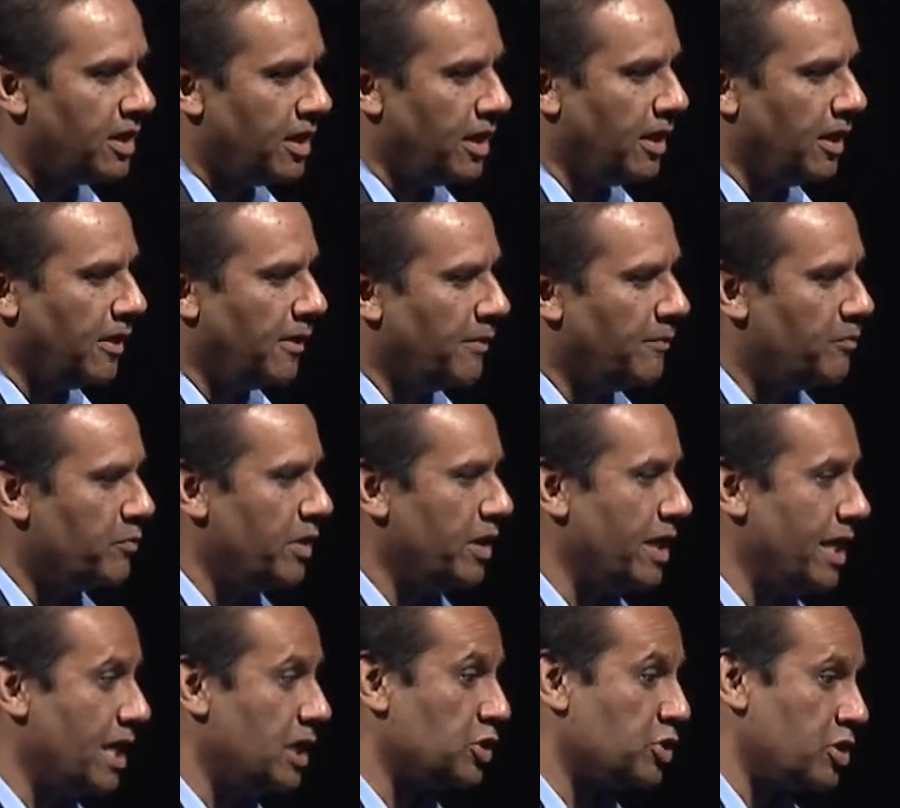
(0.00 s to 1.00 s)
It
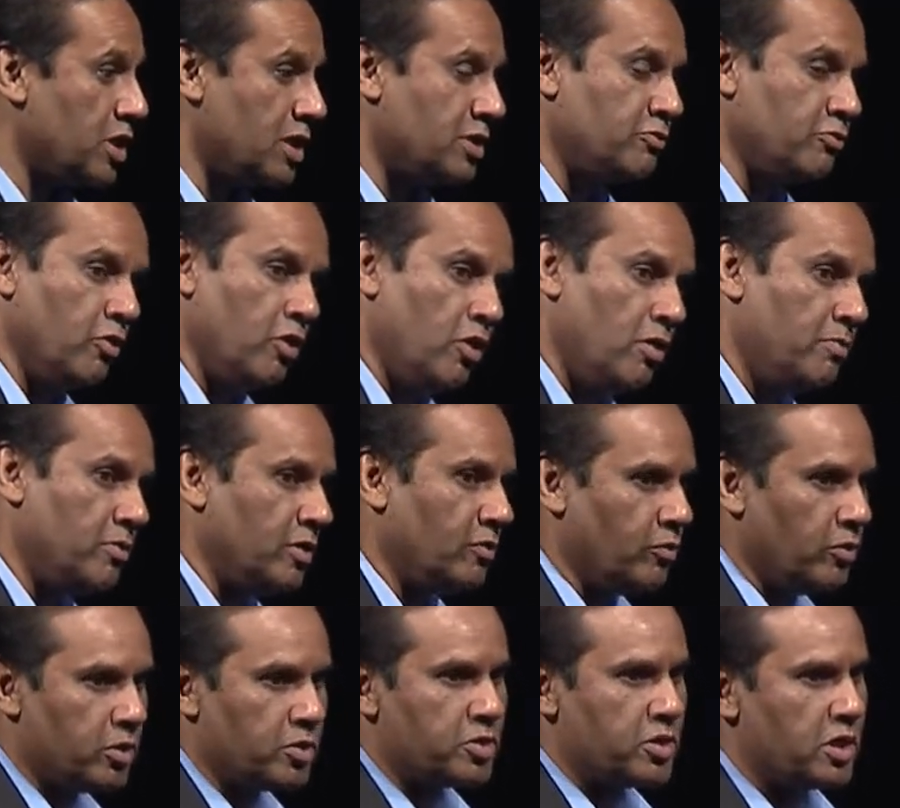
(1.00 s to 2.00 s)
has transformed, it
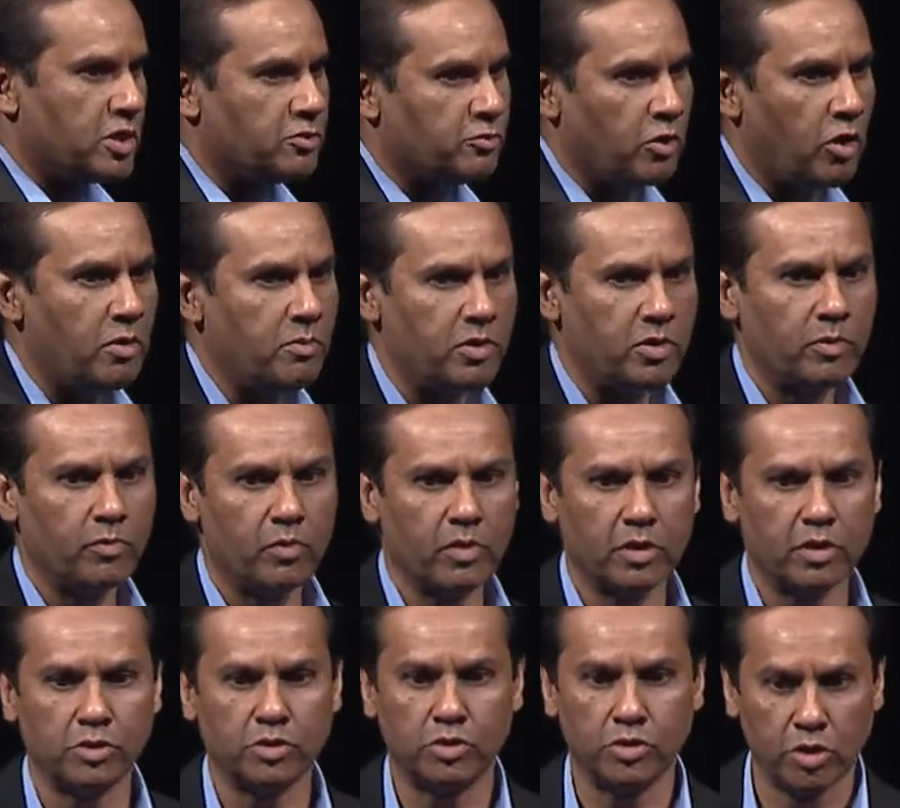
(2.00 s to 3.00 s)
will transform, and it will
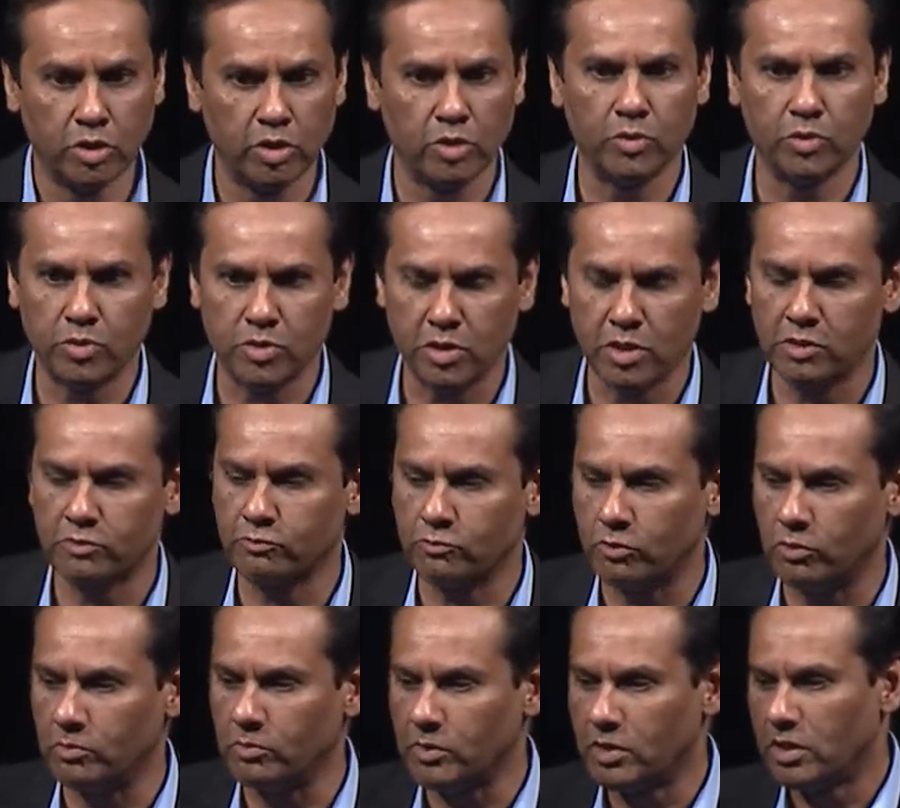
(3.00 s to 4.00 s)
continue to
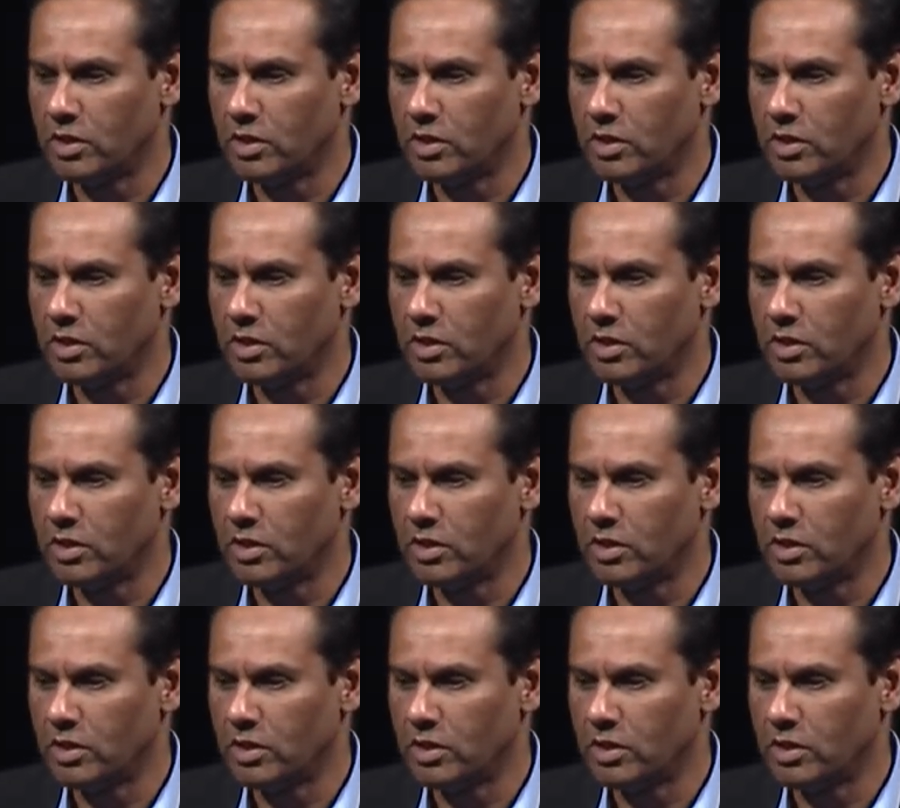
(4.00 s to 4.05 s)
transform.